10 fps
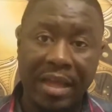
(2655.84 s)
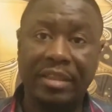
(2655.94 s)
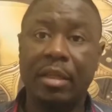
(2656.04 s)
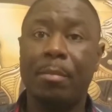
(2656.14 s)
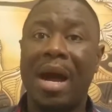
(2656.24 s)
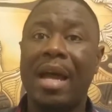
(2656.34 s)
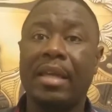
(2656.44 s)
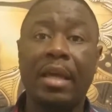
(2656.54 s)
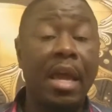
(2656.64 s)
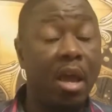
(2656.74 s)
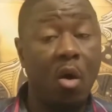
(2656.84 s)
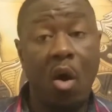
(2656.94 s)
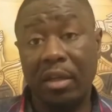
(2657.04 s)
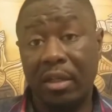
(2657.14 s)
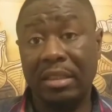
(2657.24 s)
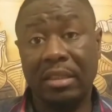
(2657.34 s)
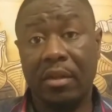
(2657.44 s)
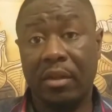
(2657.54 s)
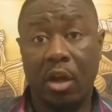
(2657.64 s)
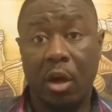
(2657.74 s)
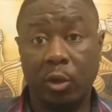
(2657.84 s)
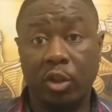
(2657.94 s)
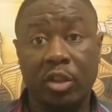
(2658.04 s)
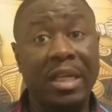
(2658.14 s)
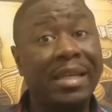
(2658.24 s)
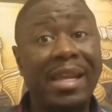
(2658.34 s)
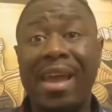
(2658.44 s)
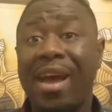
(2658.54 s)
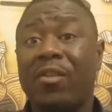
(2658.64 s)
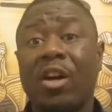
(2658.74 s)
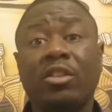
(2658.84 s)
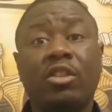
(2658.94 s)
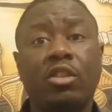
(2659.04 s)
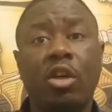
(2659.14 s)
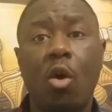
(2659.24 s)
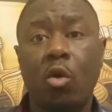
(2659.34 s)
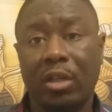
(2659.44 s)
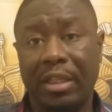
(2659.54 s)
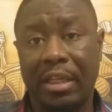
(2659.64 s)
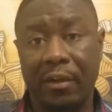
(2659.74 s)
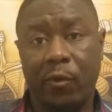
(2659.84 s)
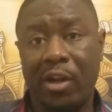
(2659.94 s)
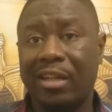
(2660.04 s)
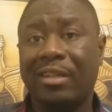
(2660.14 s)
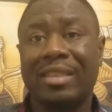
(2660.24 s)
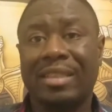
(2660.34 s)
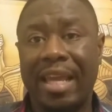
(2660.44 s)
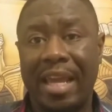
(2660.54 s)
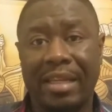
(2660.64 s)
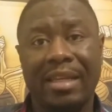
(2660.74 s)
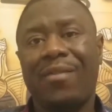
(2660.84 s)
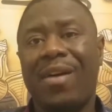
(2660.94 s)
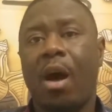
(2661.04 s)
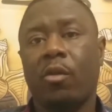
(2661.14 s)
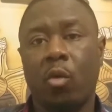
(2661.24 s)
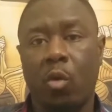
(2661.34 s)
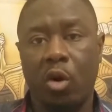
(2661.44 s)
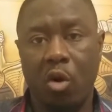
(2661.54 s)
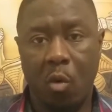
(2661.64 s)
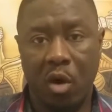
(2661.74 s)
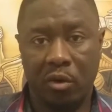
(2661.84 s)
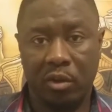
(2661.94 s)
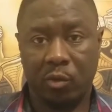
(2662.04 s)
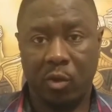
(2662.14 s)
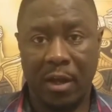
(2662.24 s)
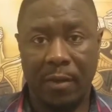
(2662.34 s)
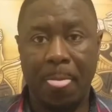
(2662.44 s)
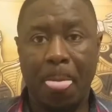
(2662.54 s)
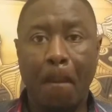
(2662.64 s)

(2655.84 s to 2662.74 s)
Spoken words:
ancient Mayan and all of these other cultures, they have a totally different understanding of how the world works, right?